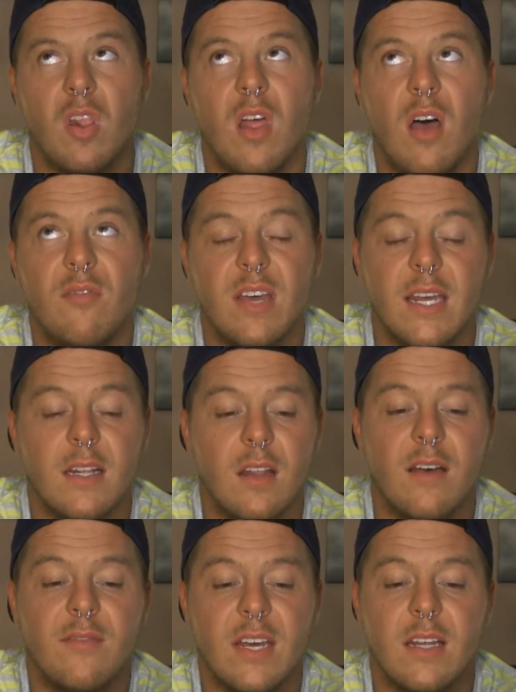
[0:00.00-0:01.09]
love it,
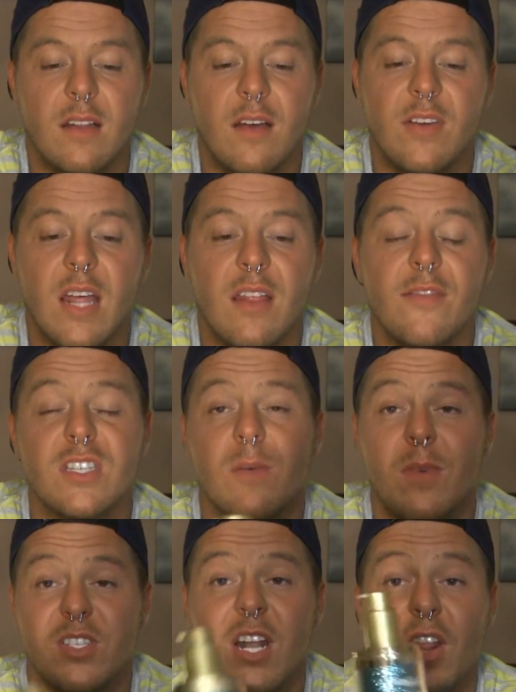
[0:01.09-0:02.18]
love it, love it. I love it so
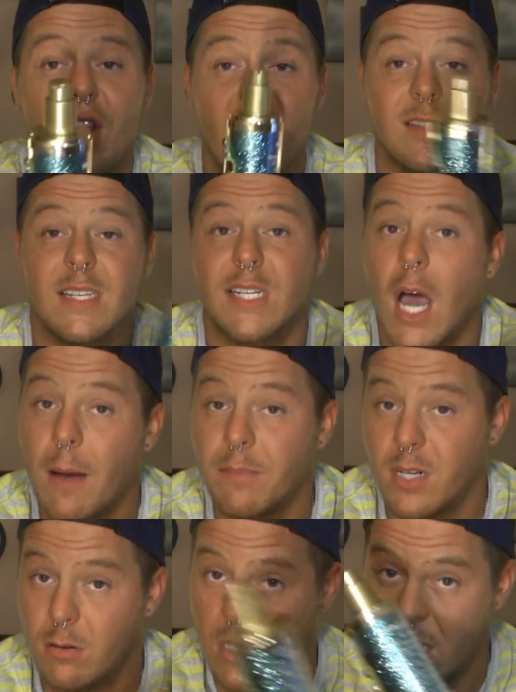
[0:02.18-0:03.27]
much that I lost the top
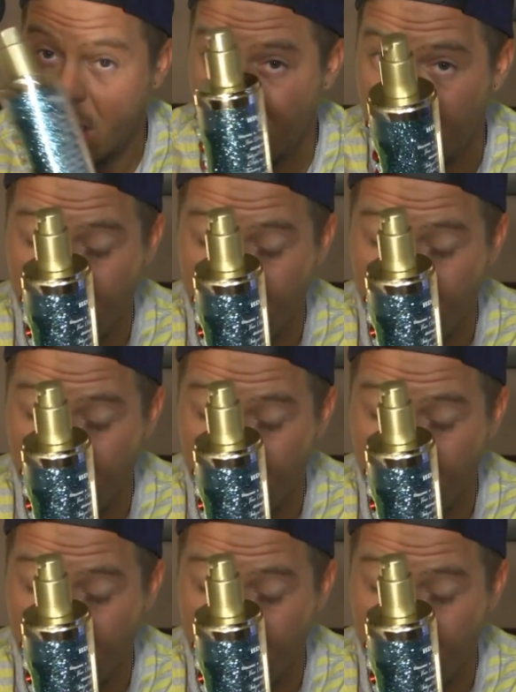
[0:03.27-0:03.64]
to it.